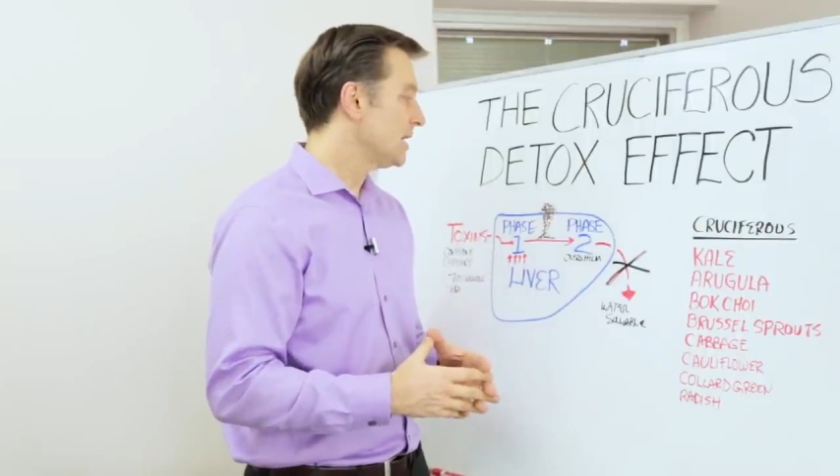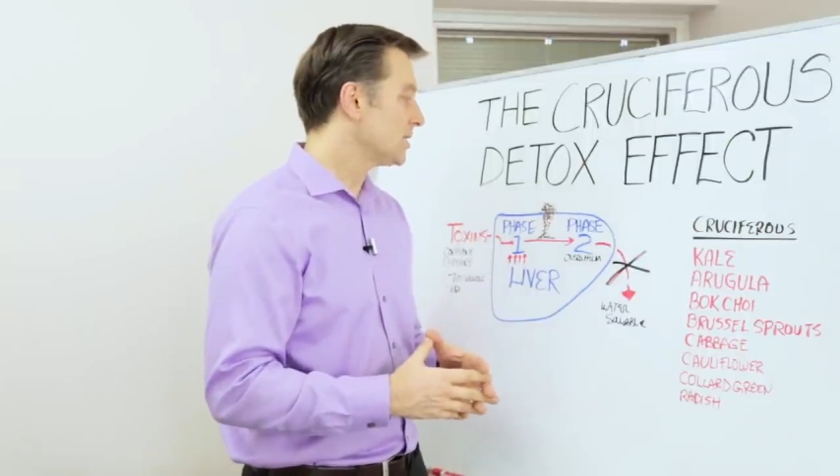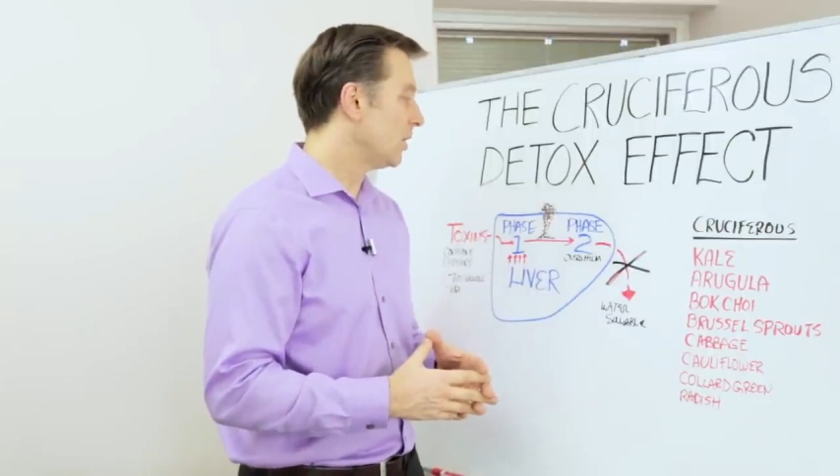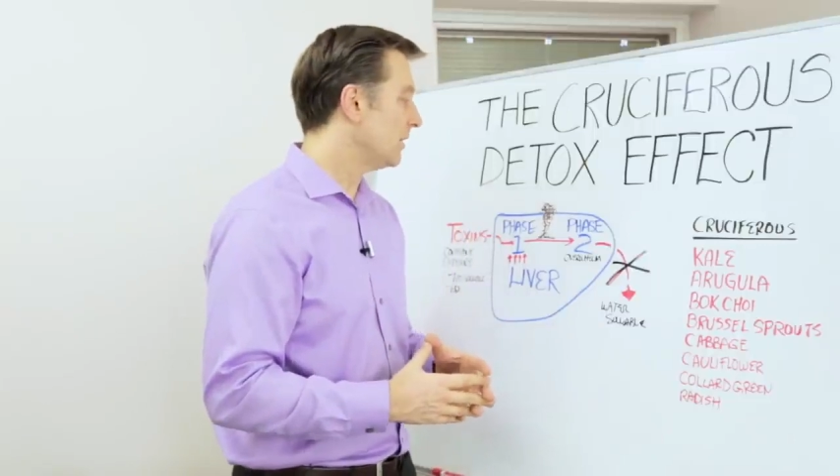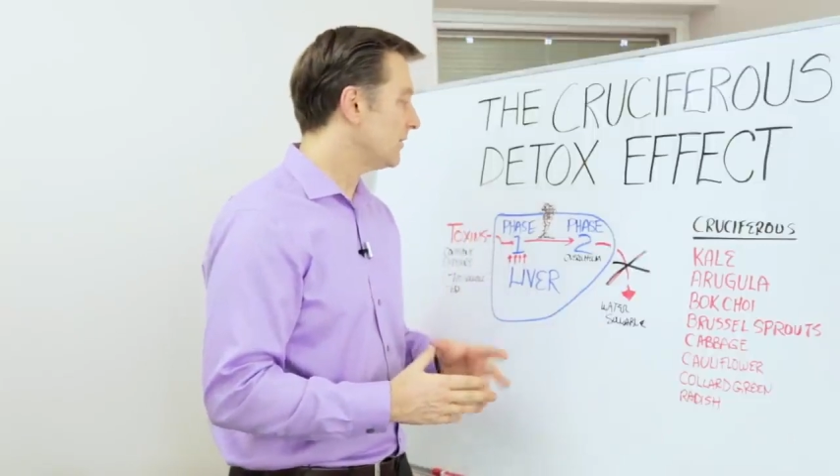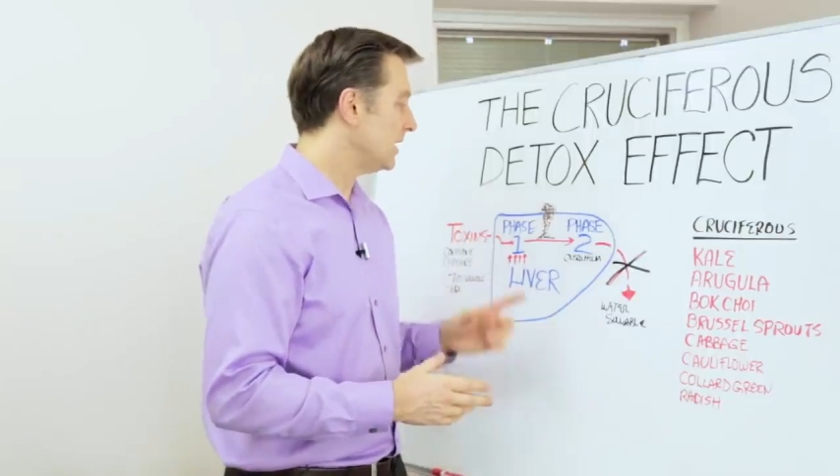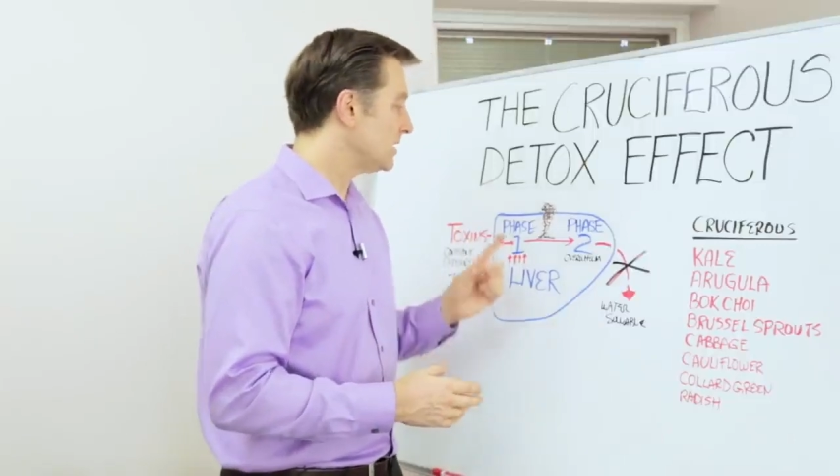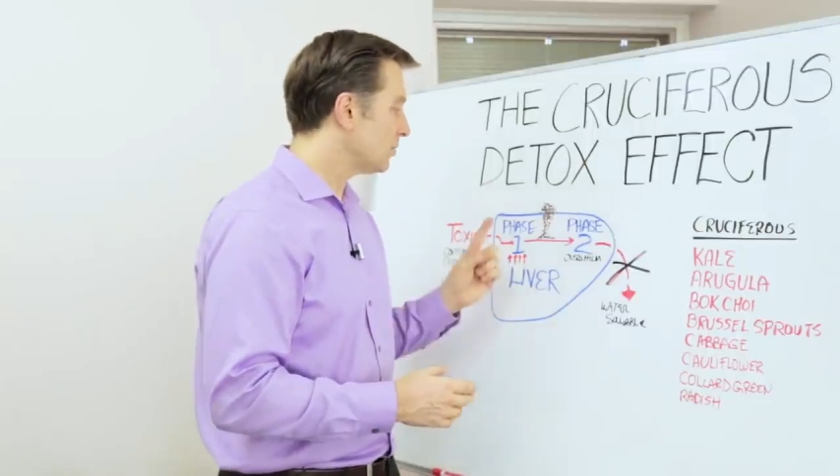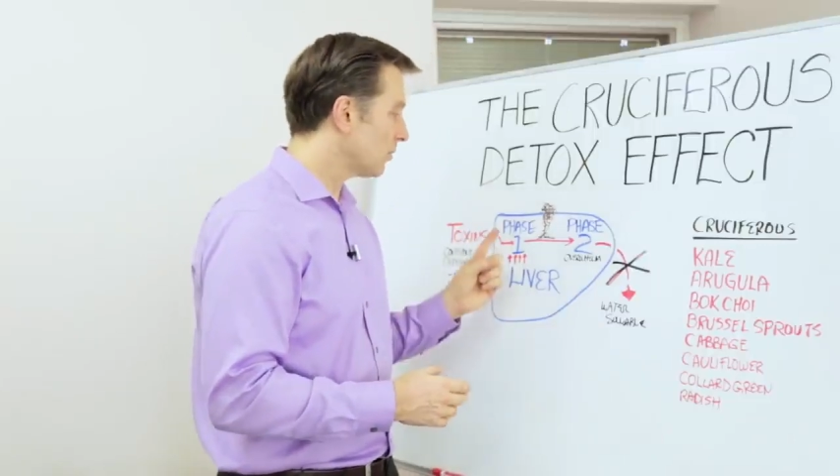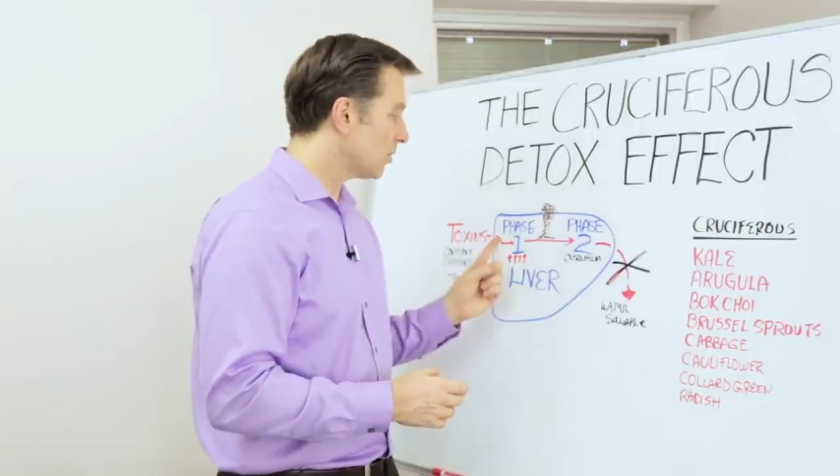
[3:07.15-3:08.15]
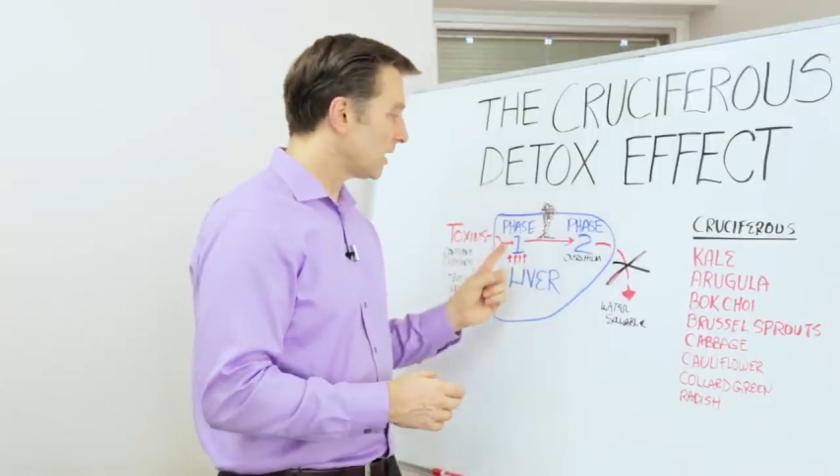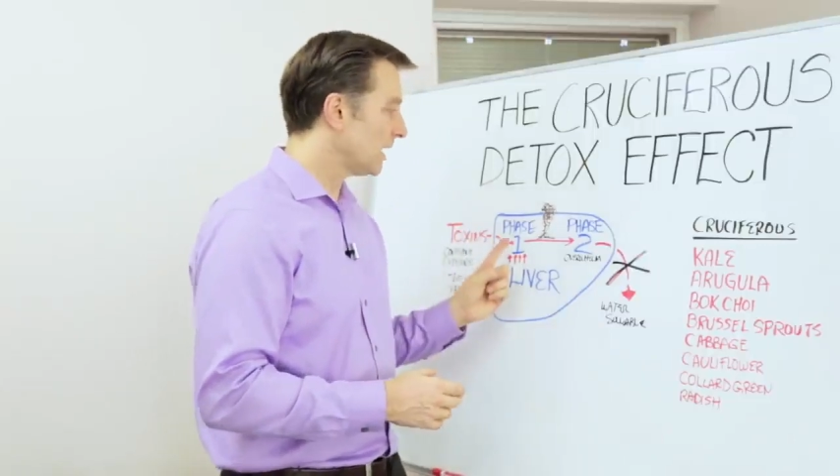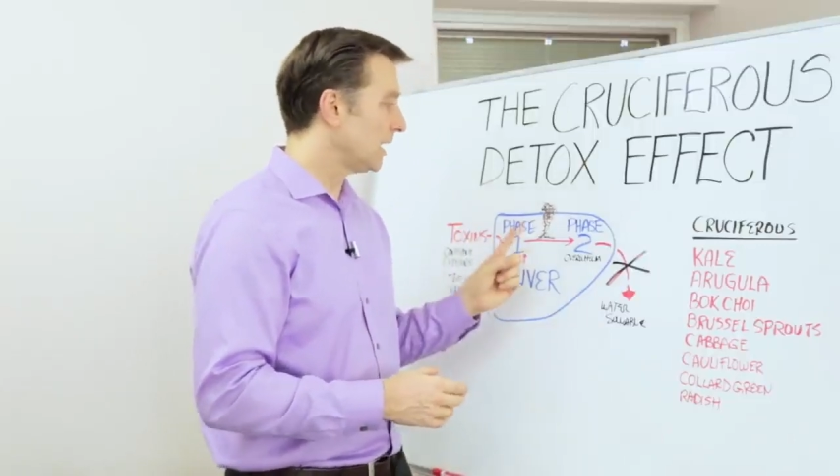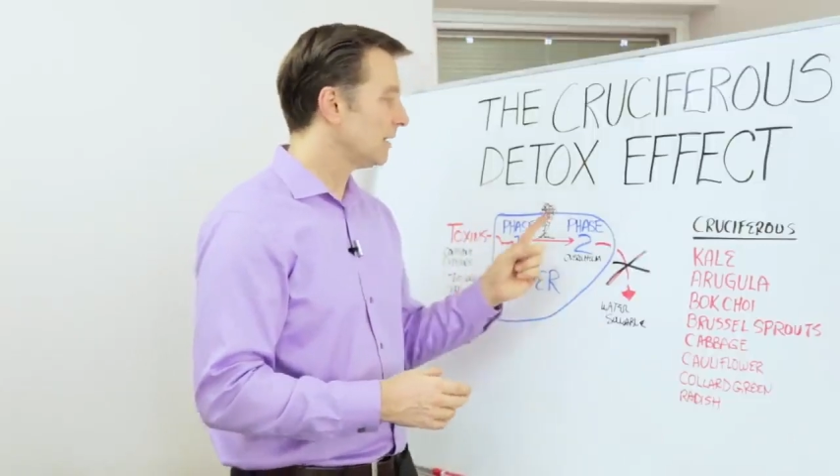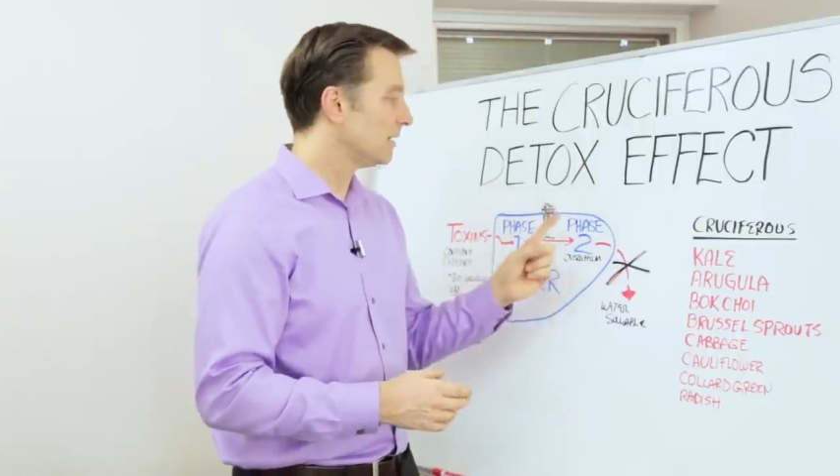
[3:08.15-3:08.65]
So if these were
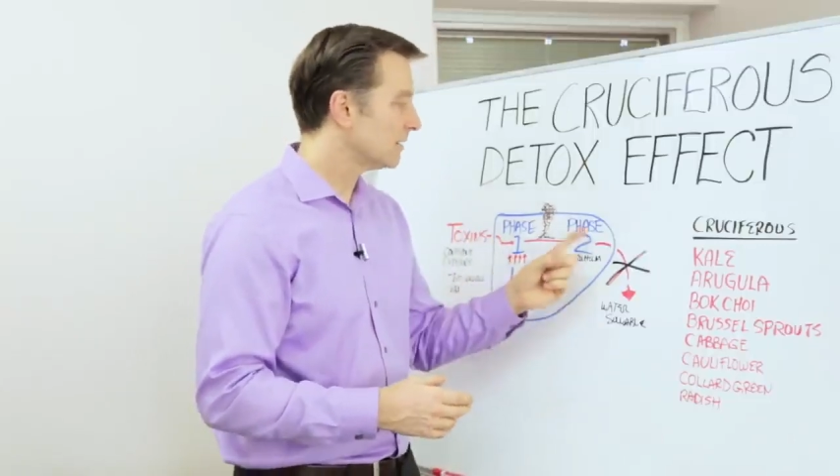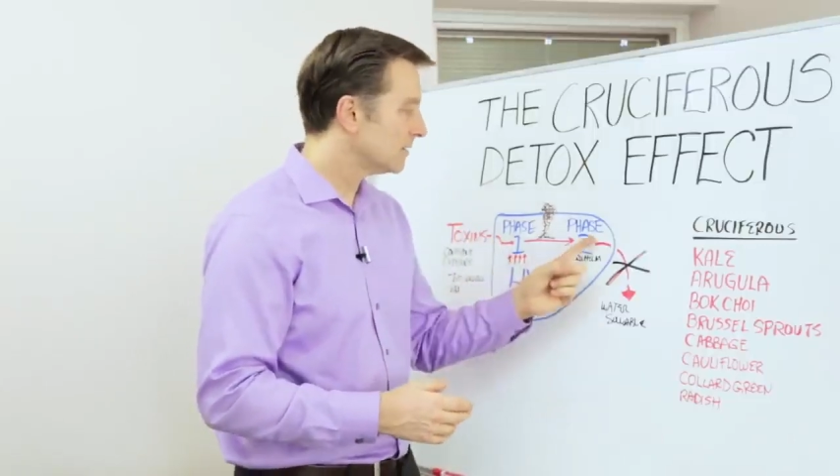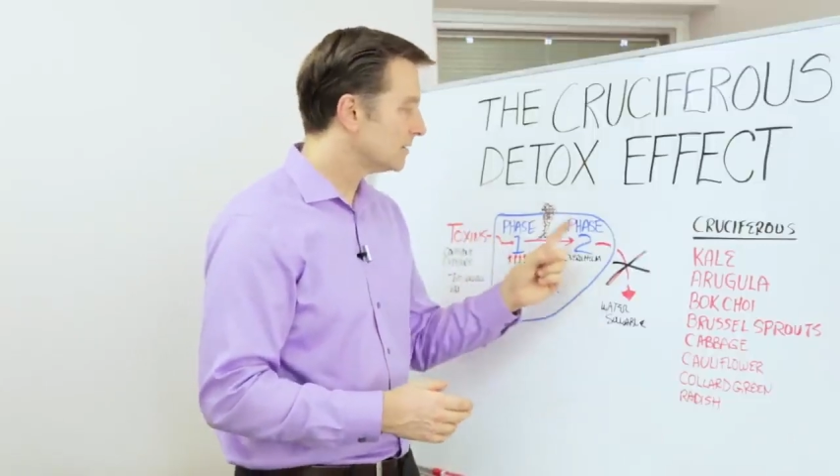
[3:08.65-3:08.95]
working